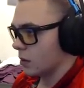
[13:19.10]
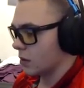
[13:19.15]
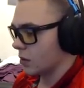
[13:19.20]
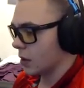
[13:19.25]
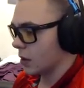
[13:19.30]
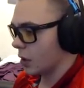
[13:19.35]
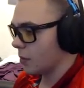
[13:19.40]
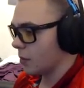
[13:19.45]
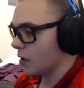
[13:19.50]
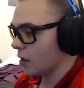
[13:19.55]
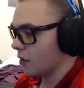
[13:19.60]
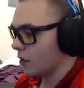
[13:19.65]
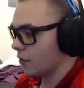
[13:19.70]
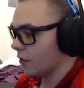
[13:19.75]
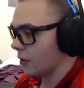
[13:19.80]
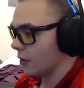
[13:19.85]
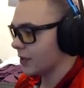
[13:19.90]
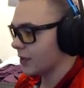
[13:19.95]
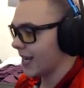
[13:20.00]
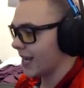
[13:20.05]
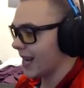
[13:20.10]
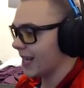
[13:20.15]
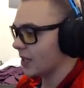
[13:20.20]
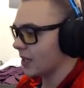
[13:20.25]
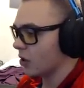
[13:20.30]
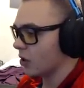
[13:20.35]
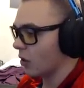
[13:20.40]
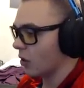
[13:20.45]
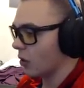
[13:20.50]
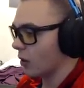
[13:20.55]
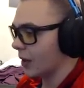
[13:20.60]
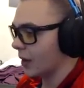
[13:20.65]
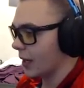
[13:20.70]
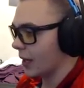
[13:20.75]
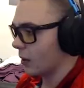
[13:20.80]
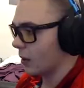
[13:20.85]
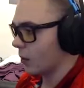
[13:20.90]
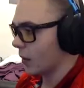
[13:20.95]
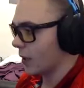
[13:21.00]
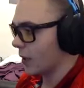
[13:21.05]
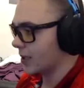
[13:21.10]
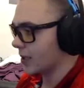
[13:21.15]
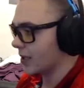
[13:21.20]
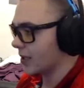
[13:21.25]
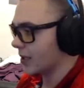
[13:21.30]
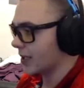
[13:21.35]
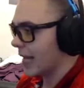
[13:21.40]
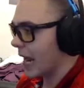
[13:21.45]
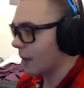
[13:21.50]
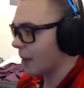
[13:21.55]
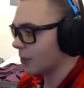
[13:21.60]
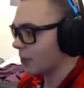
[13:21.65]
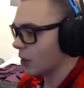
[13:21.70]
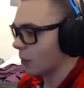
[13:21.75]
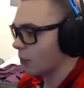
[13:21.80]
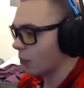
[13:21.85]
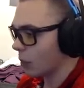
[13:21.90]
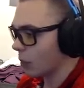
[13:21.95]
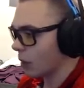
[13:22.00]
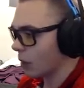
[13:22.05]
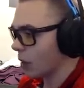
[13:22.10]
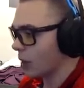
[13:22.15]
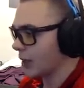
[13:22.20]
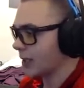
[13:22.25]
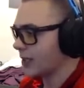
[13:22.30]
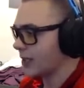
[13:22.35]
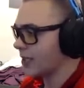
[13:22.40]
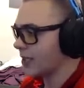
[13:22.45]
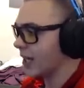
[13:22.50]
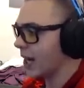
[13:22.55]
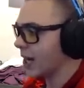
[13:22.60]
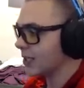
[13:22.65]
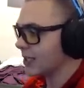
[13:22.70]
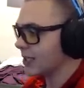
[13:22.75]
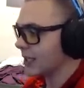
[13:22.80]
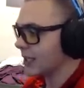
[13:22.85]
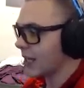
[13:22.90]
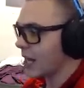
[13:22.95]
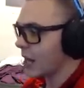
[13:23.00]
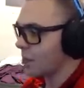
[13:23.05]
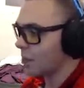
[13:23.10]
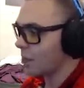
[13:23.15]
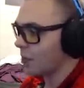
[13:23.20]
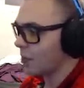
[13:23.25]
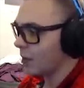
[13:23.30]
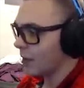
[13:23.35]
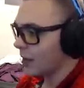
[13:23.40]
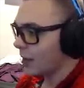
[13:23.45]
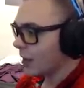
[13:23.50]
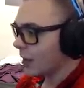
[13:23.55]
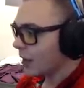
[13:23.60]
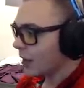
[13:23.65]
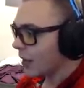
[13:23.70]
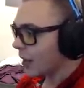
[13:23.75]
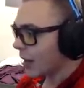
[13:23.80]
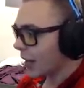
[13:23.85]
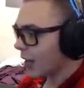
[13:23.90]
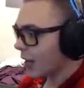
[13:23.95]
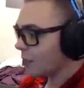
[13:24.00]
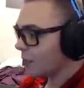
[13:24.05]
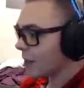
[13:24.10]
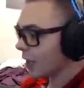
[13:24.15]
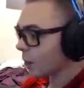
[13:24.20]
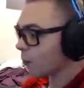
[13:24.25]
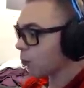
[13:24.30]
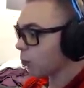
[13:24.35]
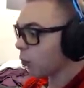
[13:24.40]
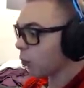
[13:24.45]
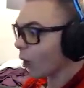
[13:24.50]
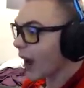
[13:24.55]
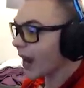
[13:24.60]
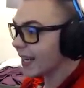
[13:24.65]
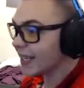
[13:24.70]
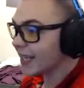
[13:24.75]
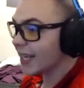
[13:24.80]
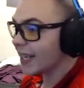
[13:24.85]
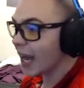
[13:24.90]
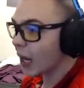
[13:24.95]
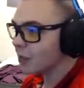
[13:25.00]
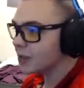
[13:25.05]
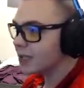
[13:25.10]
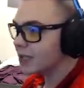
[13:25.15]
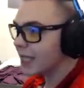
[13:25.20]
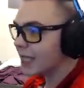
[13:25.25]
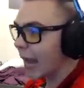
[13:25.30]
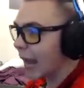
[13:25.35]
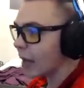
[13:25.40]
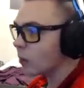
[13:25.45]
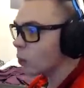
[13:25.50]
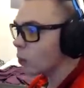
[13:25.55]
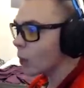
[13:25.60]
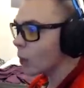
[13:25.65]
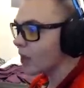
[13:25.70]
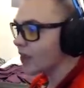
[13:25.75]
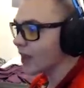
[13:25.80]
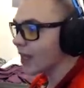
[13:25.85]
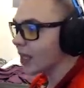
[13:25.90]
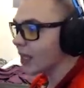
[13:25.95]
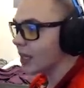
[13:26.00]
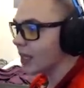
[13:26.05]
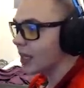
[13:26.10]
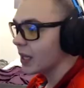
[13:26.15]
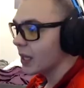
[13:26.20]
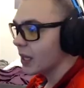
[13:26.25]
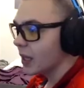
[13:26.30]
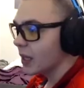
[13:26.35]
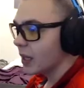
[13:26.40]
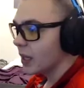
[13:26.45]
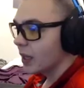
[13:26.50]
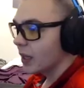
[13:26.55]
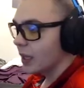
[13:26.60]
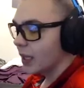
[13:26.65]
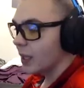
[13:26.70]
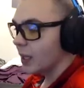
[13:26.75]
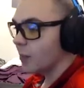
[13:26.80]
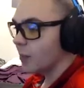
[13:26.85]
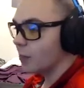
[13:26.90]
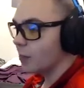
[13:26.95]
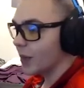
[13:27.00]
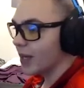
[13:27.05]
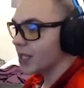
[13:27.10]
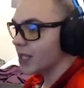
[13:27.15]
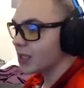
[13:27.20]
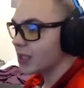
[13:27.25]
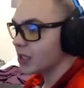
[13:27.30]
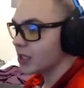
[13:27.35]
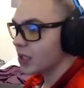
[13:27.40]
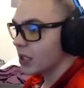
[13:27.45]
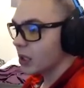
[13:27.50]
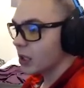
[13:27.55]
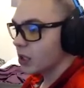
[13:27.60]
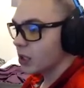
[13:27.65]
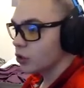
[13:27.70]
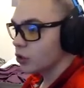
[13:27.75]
So it's going to be a 1st and goal here. We're going to snap the ball and toss it up. And McBride comes down with it. He beats